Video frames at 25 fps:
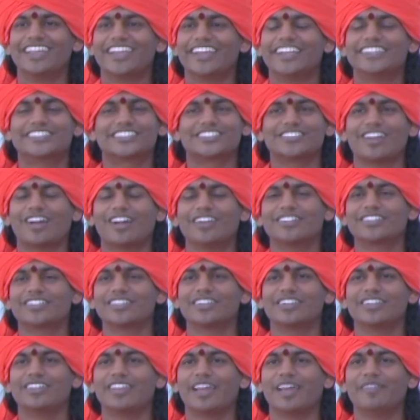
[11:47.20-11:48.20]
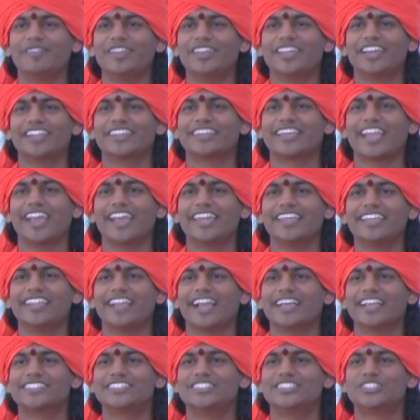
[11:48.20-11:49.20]
It's not loving and caring
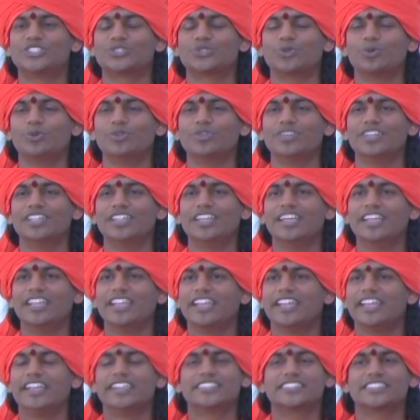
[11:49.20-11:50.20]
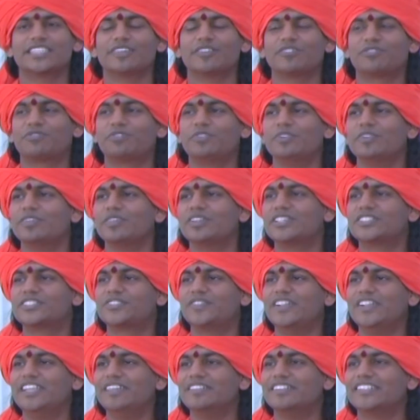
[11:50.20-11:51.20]
as it's shown. It is a,
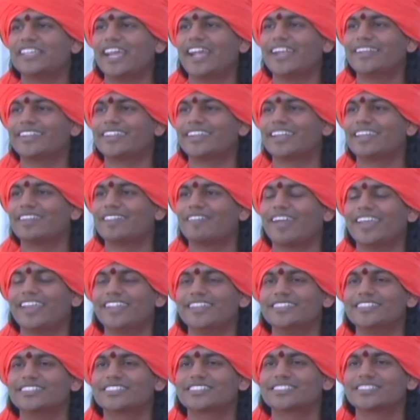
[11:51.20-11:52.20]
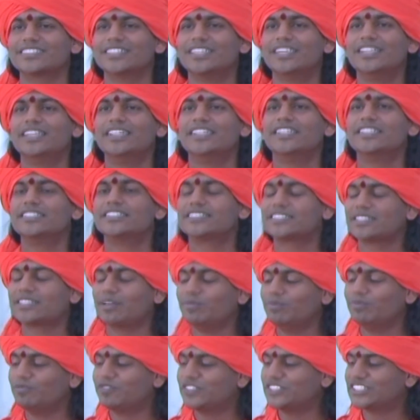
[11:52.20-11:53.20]
it's filled with hatred and violence.
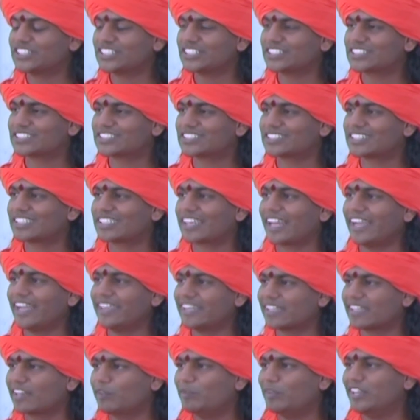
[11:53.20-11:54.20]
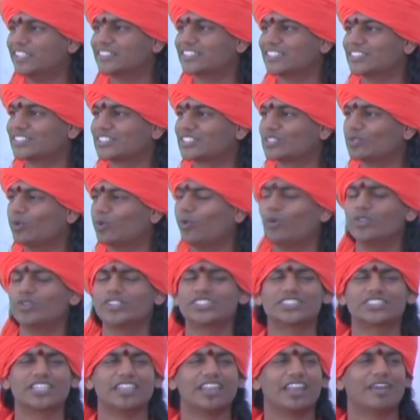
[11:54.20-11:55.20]
Some fishes write a reminiscence. Oh,
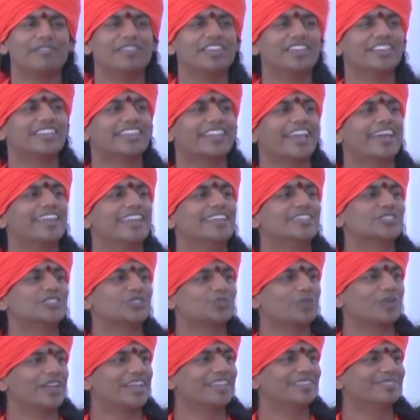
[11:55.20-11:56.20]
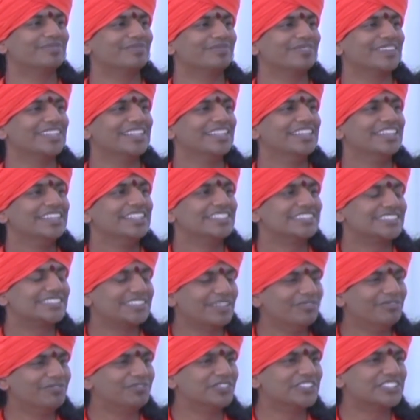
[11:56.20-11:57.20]
this is a loving, caring swan.
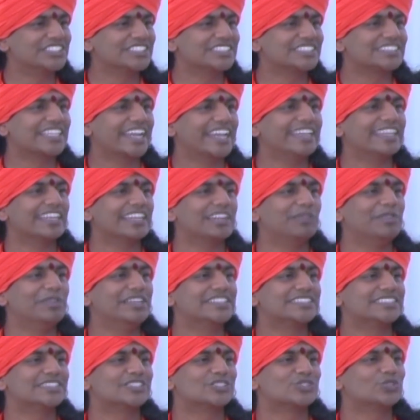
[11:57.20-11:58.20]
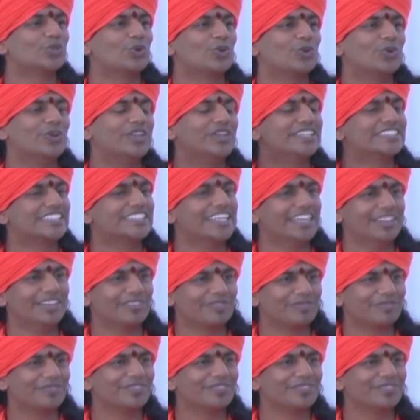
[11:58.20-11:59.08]
Some fishes write a reminiscence. No, no, it's a